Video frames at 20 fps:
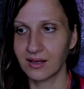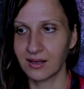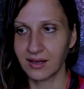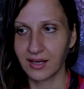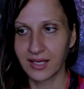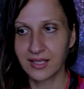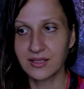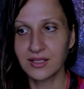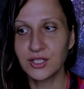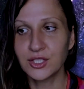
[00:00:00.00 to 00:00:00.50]

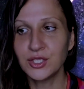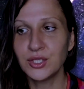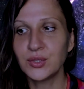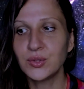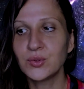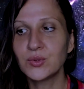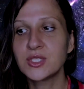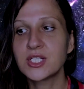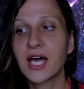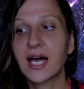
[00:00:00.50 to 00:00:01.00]
the
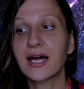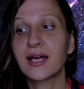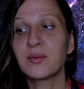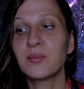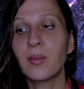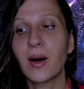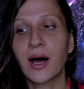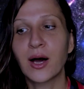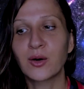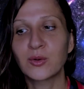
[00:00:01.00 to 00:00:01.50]
new
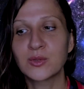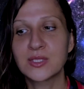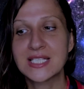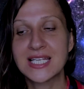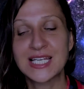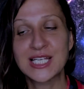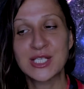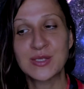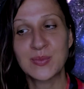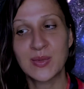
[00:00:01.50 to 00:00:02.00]
time-bound
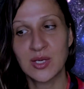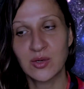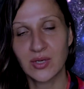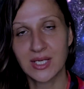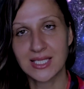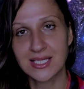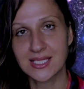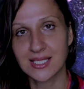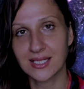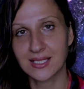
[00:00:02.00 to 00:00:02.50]

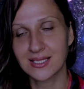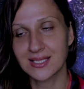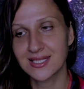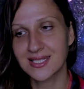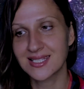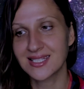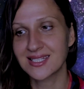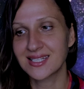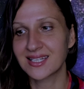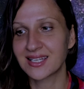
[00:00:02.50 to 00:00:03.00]

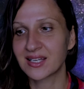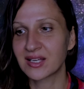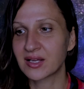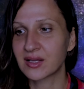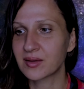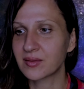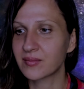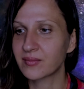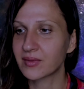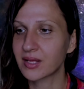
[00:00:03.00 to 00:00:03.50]
experiences,
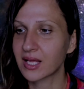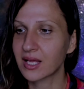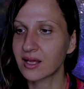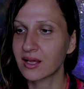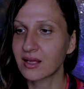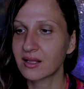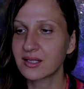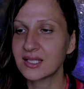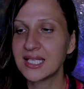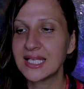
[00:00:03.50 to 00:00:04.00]

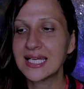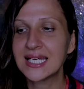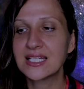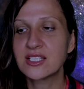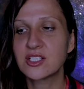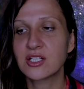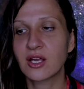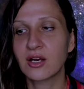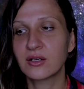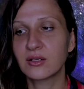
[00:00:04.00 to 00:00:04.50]
the
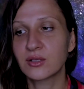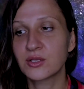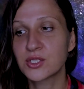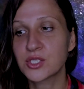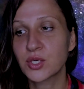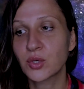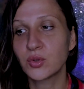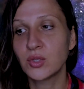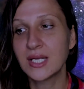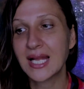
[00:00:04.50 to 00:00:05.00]
Eternals
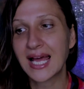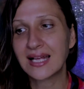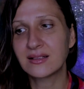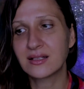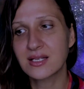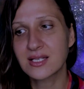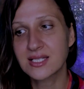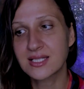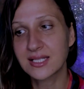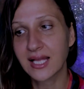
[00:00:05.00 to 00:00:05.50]
couldn't
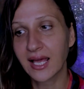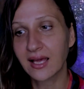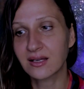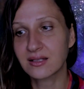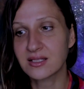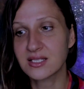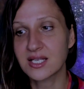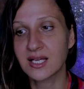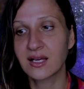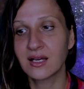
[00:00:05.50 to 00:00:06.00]

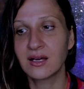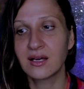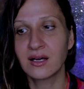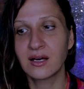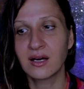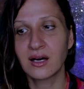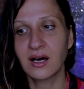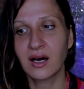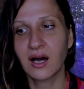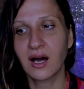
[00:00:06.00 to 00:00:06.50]
understand
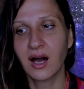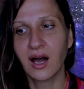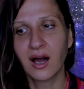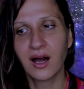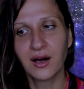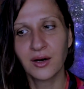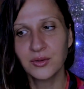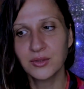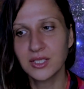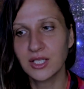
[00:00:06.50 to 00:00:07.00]

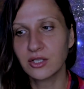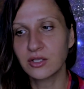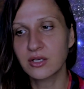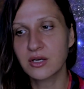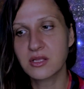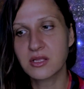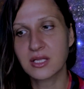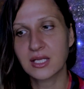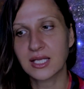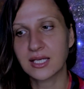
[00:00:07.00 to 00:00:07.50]
how the
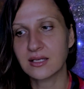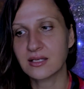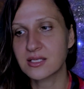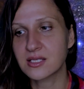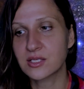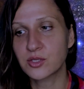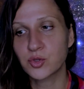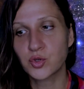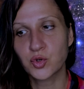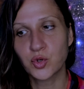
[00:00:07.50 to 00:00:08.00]
Earthlings
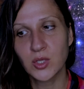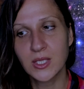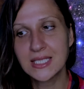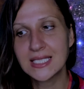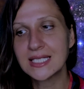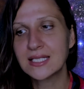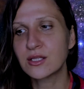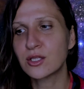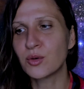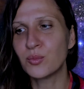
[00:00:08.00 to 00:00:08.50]

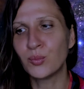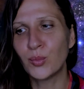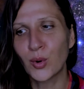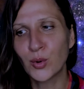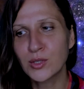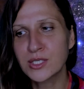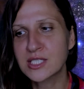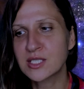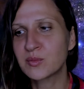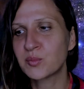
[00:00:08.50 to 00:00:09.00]
treated the
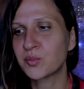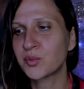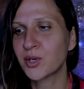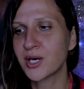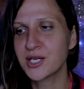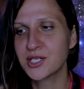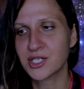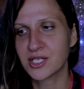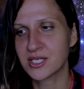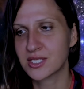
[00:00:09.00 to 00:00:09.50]
most
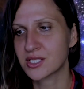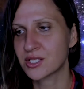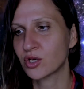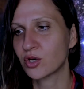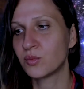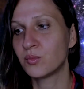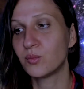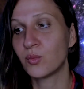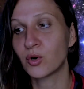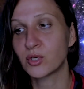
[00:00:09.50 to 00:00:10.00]
precious
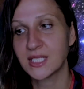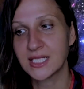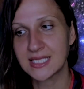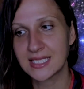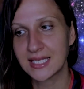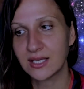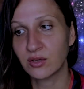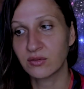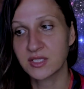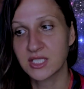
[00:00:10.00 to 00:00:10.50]

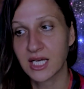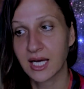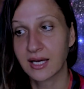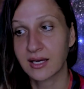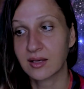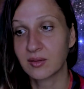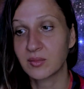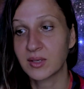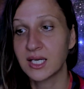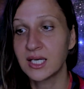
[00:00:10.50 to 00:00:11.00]
commodity of
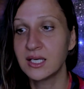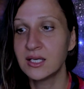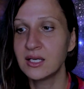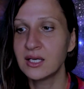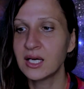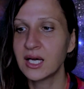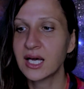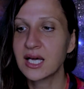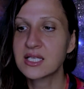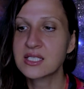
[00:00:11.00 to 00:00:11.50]
time
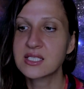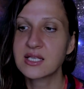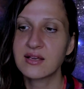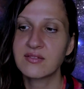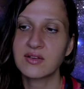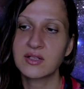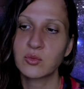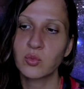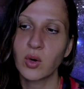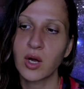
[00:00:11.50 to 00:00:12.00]
as if
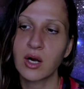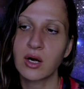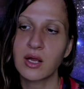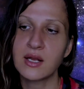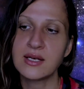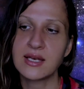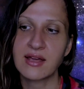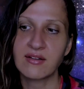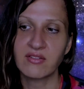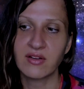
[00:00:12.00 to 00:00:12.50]
it were a
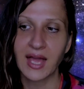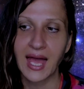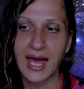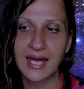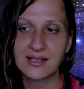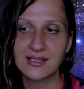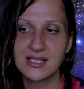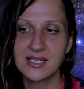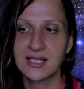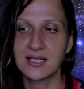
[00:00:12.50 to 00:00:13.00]

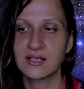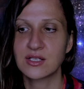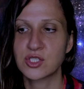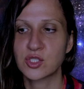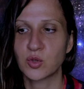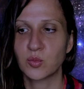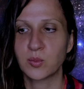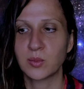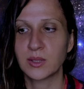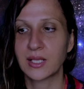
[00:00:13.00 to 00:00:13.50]
never-ending
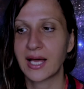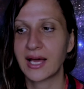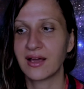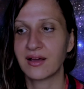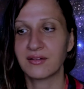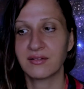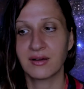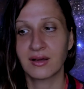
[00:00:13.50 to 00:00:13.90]
supply